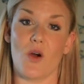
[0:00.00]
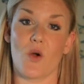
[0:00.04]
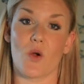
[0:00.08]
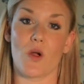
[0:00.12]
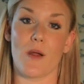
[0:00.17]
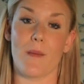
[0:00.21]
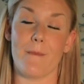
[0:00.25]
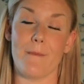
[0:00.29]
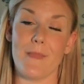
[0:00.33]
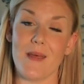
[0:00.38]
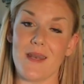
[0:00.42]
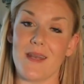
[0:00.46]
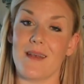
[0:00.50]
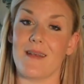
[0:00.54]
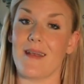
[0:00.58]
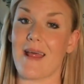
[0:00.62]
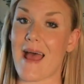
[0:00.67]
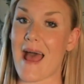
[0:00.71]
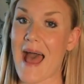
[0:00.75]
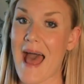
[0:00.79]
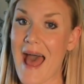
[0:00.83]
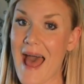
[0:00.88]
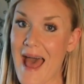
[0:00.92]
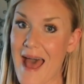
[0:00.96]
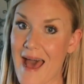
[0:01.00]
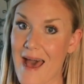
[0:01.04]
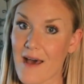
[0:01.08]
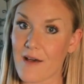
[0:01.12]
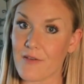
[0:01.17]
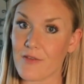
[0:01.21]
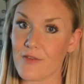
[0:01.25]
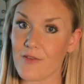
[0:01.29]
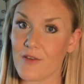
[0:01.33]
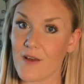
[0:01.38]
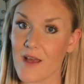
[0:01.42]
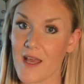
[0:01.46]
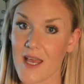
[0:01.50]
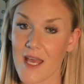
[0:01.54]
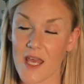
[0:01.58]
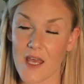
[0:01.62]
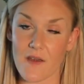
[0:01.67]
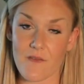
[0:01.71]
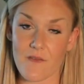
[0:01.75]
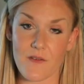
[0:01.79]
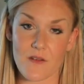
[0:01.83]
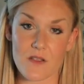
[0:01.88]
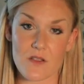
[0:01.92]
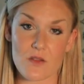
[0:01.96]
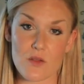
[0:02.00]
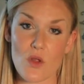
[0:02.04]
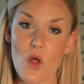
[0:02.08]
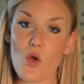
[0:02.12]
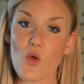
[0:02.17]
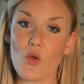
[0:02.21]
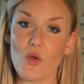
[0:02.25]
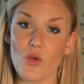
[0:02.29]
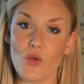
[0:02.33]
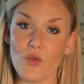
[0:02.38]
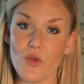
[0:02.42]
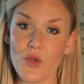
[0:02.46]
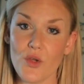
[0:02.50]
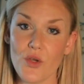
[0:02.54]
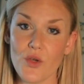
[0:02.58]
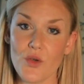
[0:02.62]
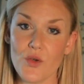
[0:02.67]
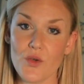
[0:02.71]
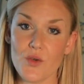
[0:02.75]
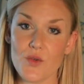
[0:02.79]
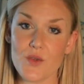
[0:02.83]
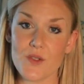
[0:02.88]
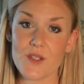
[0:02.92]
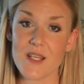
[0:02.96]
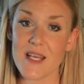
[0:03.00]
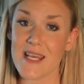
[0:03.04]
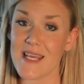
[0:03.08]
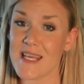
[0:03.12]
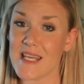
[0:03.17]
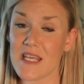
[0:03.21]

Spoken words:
or a minute and a half if it's local news.